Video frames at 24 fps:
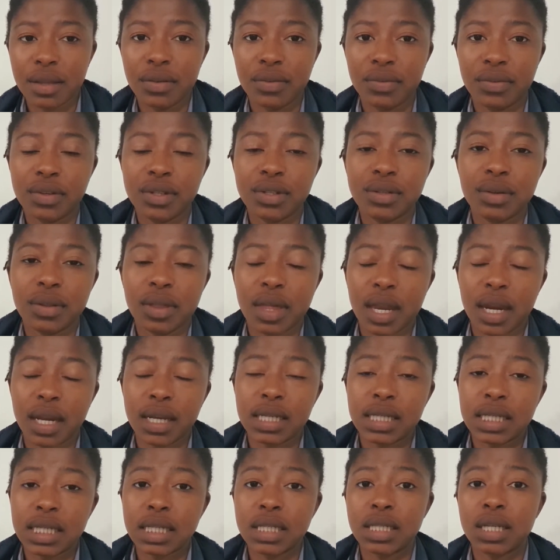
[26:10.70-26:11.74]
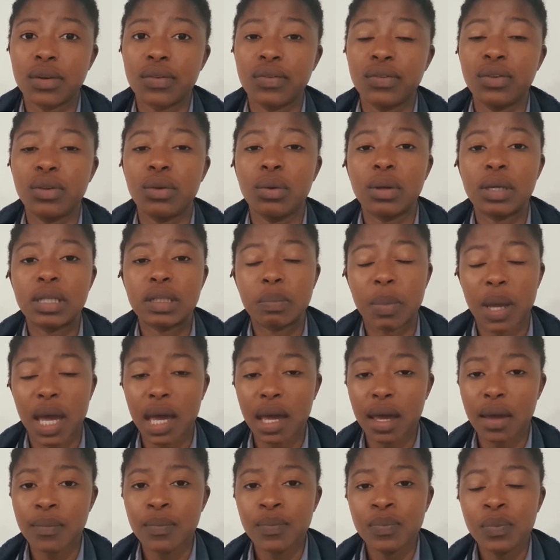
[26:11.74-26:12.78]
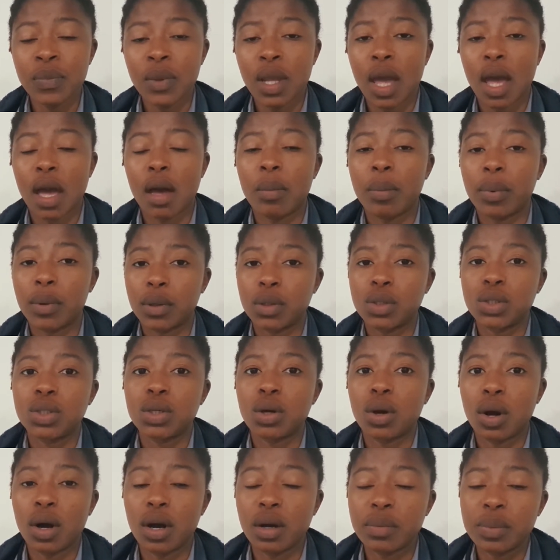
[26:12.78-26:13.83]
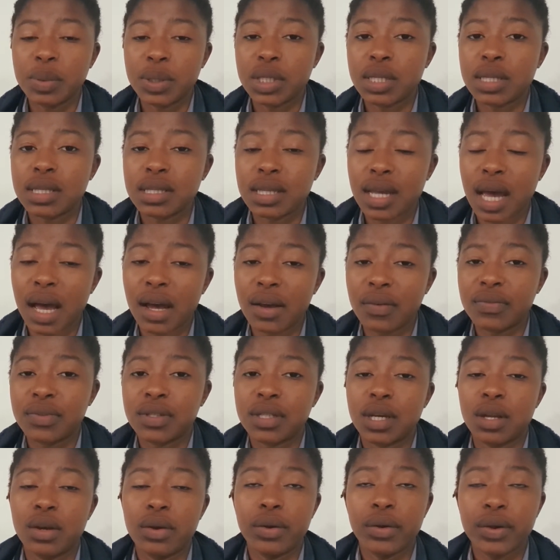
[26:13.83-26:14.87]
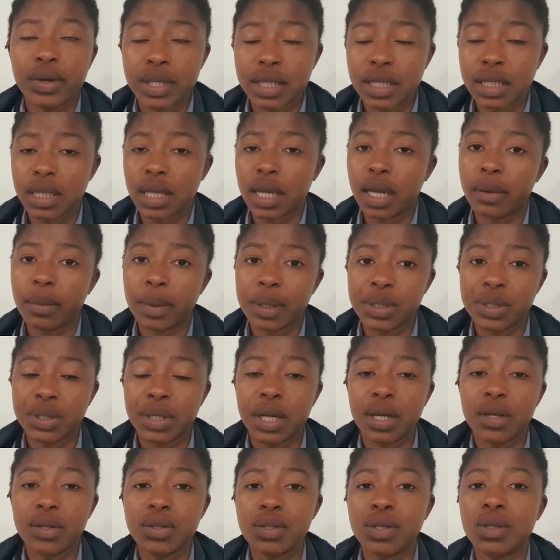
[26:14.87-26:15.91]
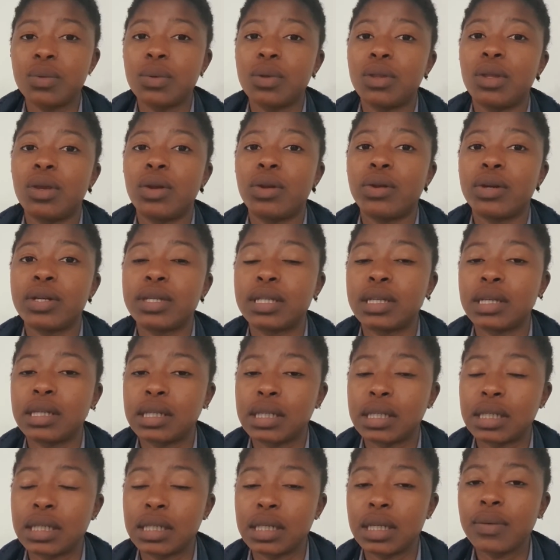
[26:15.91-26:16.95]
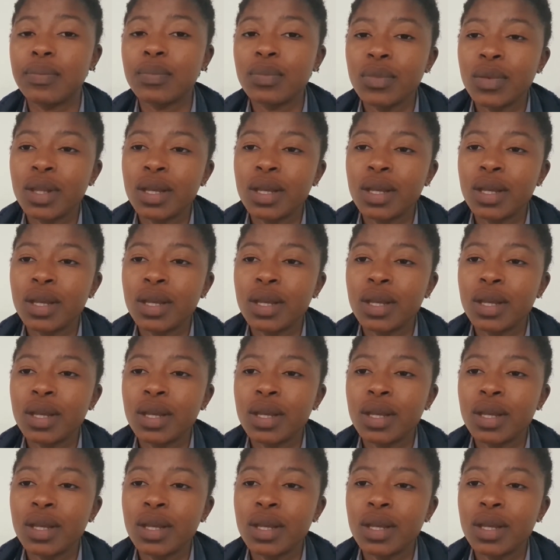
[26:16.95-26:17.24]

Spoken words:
video that I did a few weeks back about your options after nursing and what you can do with your nursing degree,